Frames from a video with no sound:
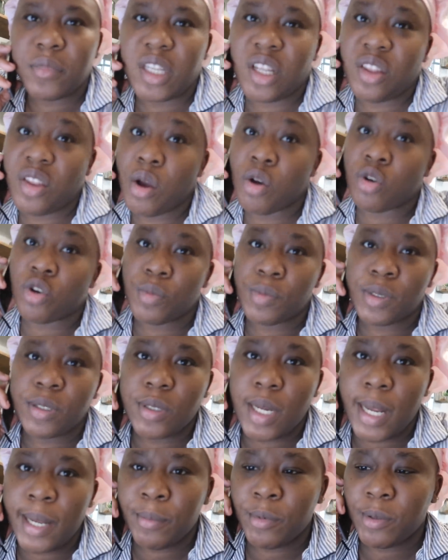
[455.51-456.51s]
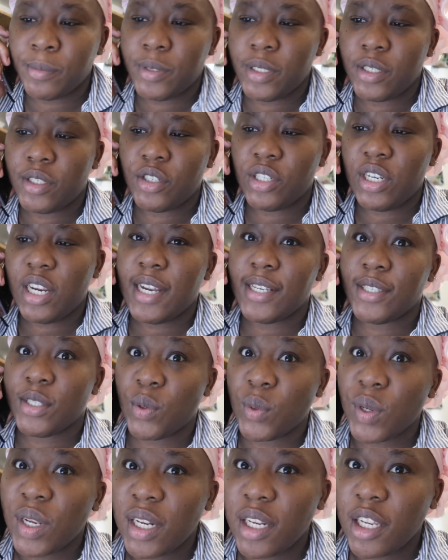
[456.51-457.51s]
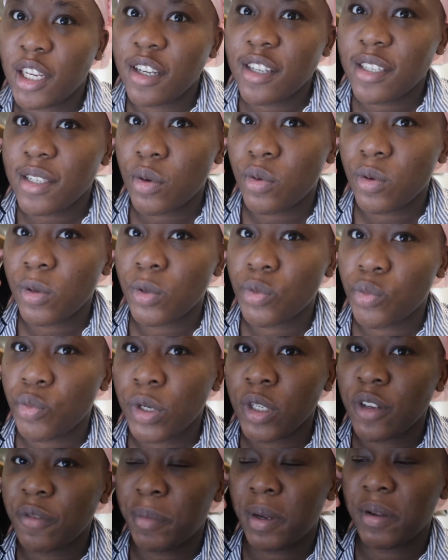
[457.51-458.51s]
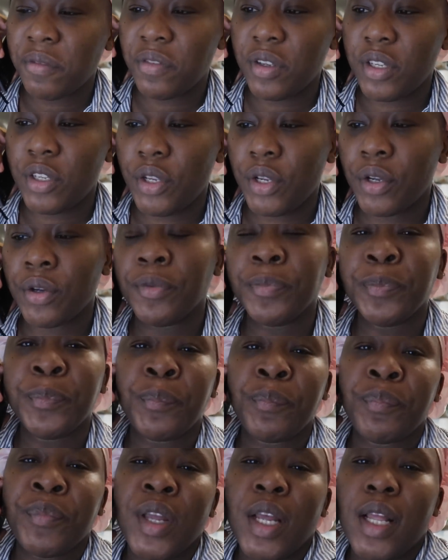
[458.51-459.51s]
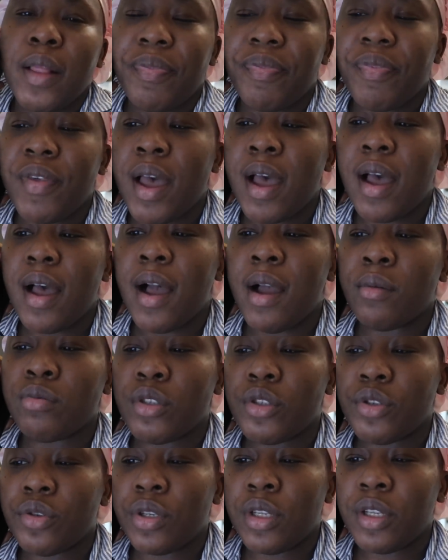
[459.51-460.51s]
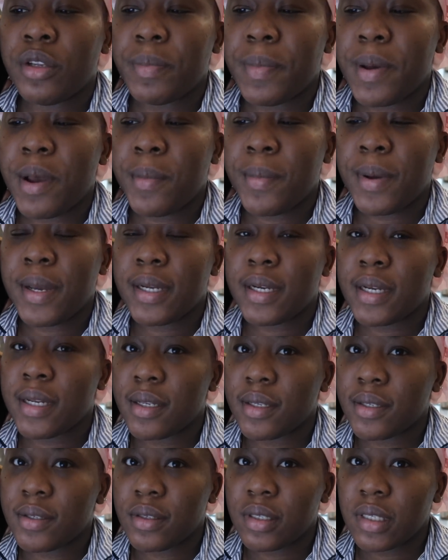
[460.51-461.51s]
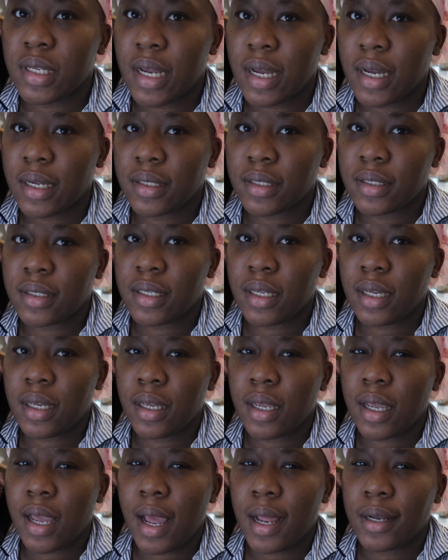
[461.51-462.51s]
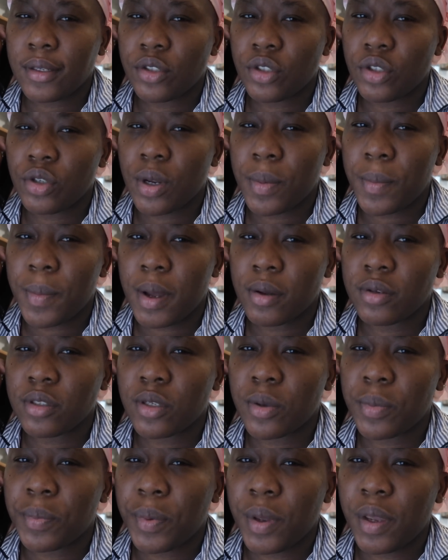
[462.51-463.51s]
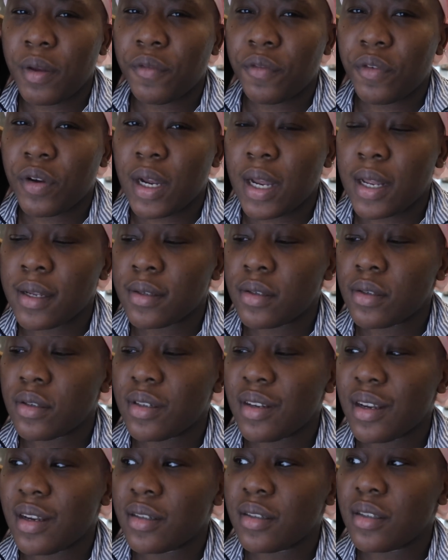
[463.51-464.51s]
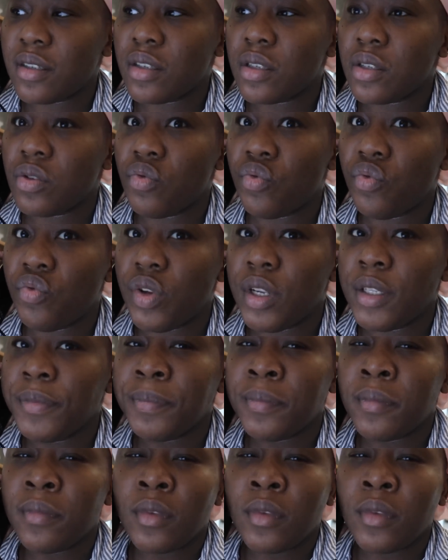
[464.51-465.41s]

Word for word: I thought I'll come and um, update you guys quickly because it was one of my video that I was talking about my council tax. The actual amount I'm paying for council tax is big.